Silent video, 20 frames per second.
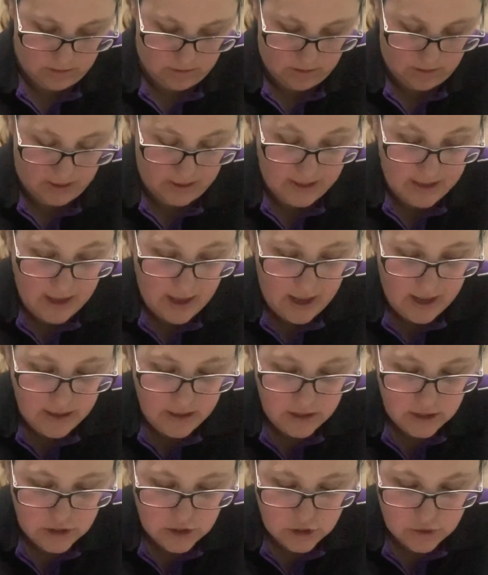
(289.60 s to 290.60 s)

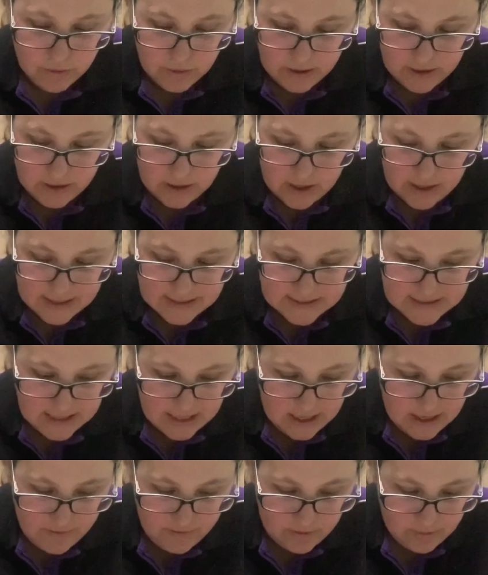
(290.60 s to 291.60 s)
Again, you just want a nice
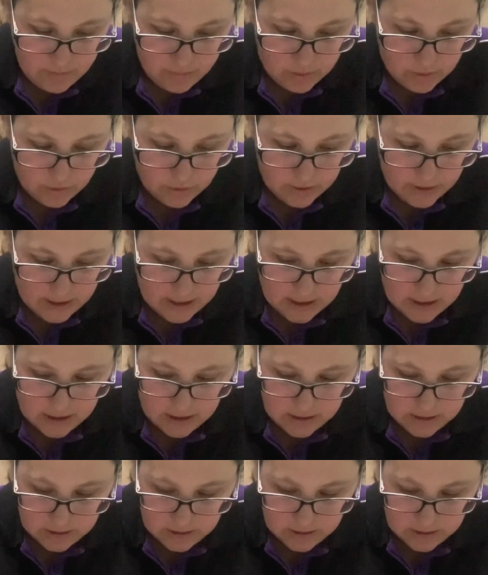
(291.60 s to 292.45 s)
even border.